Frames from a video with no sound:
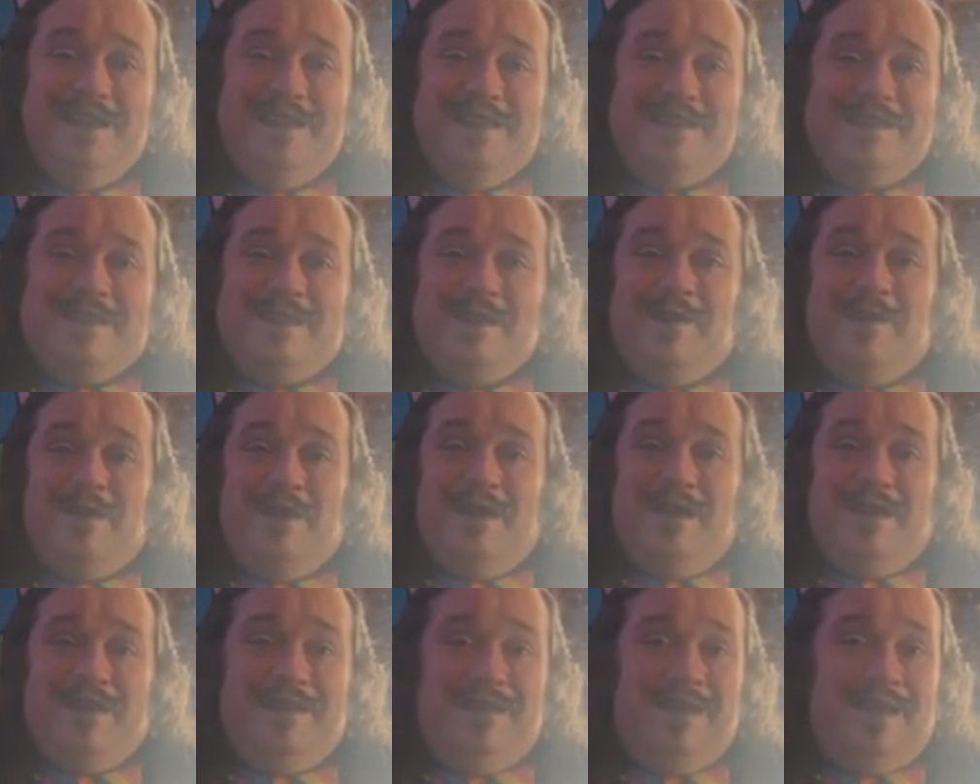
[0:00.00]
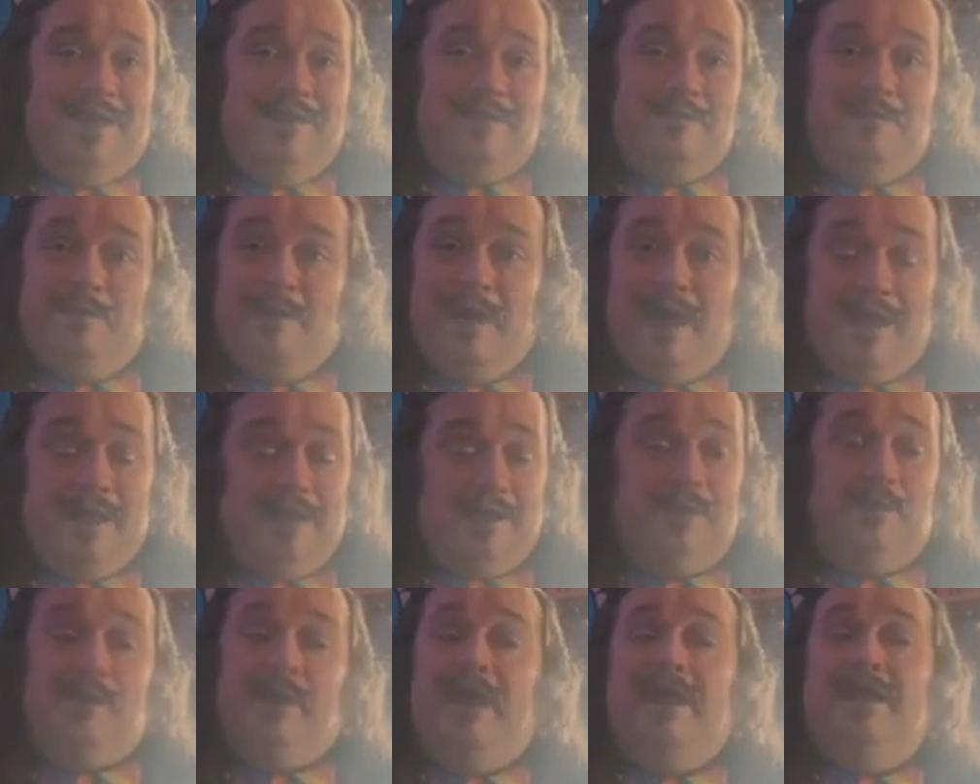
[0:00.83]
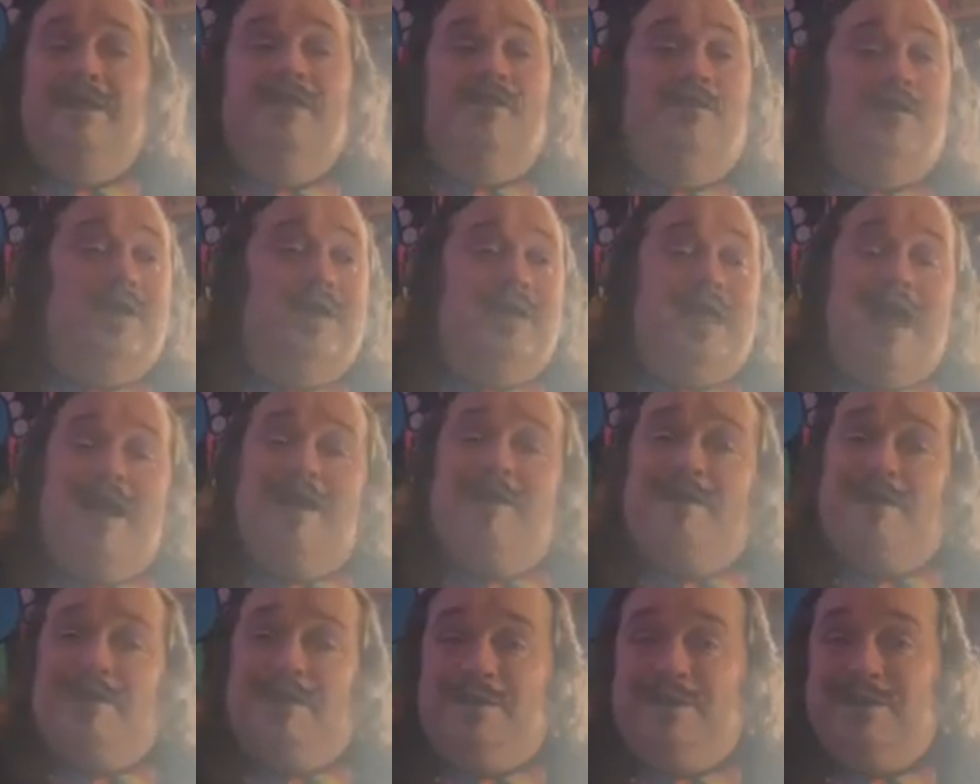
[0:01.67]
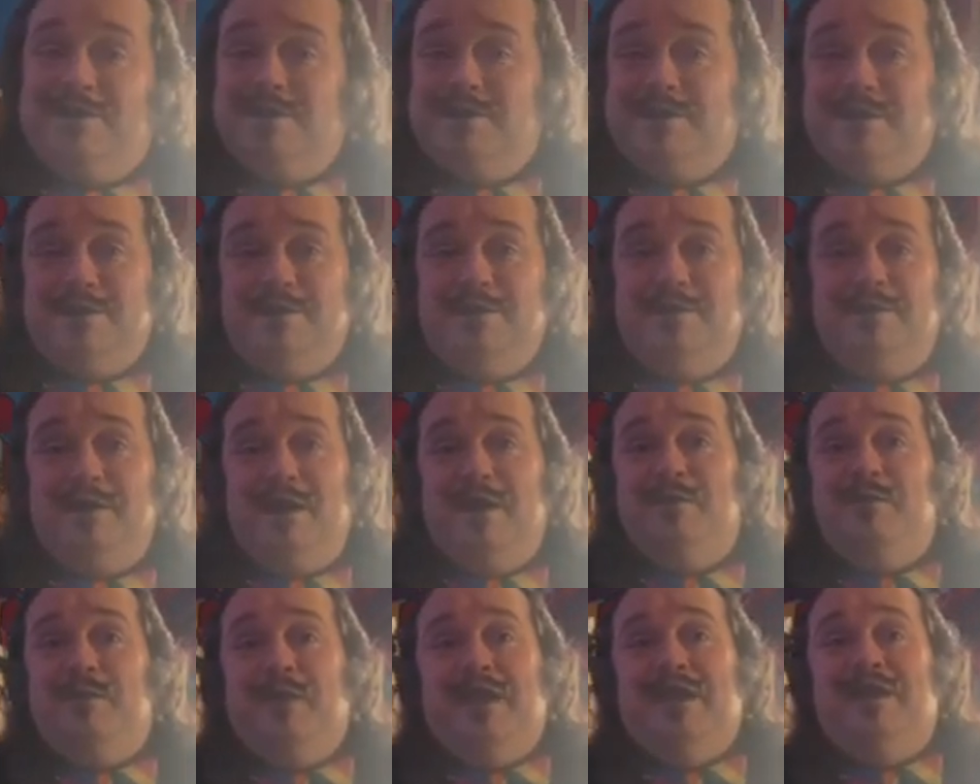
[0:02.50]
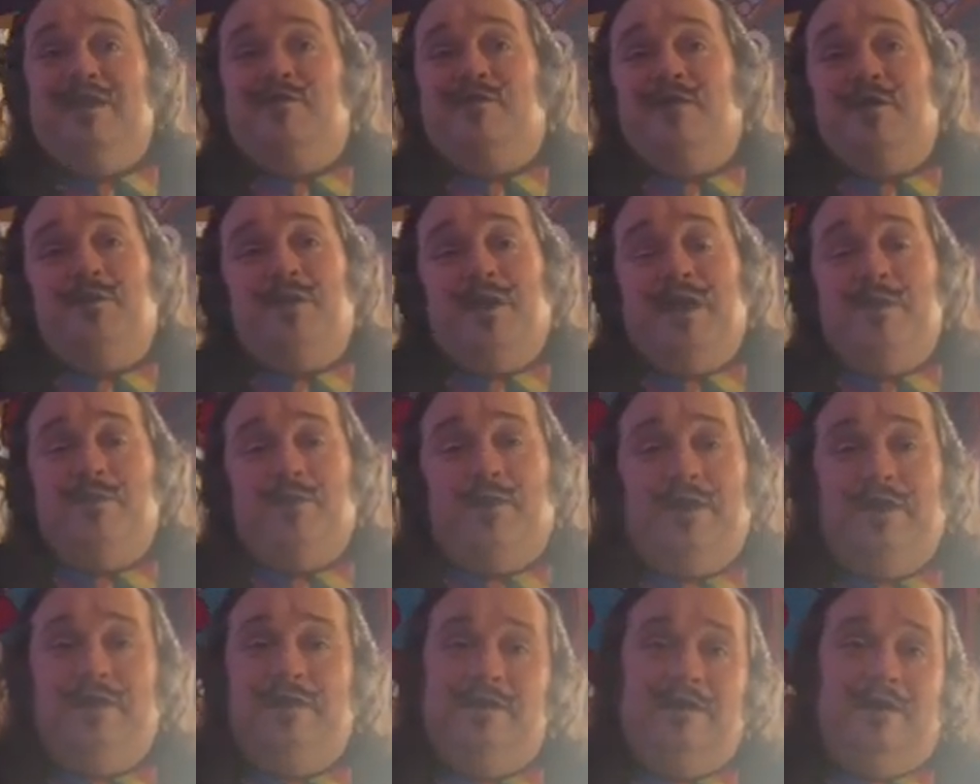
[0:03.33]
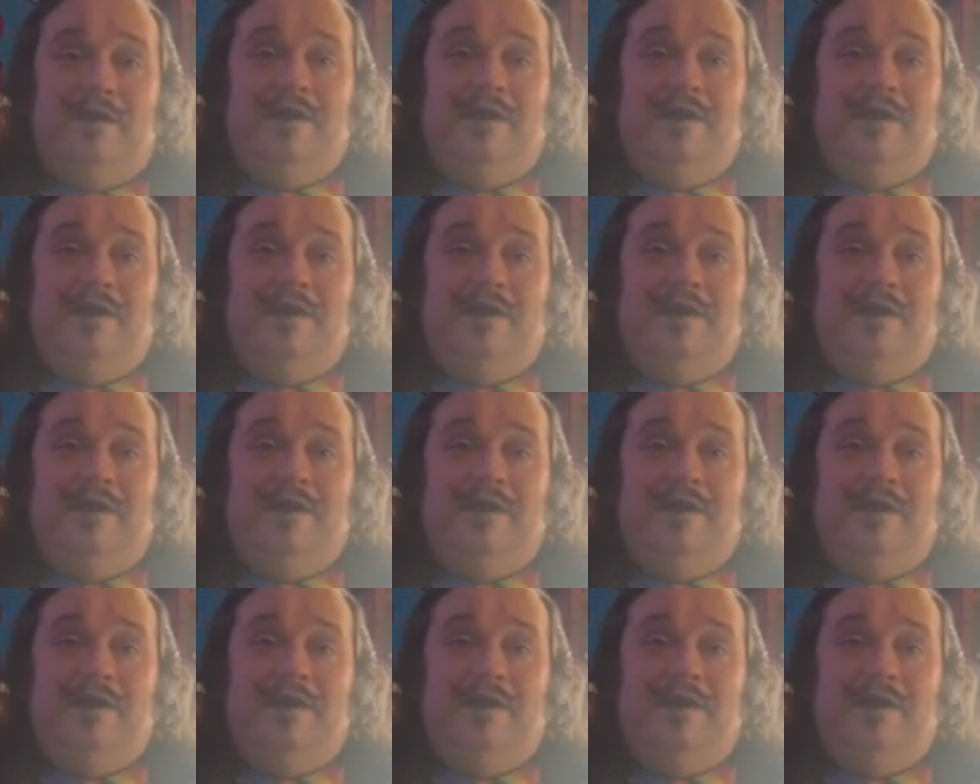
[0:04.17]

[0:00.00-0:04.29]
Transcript: So I get to play different characters and be different people. And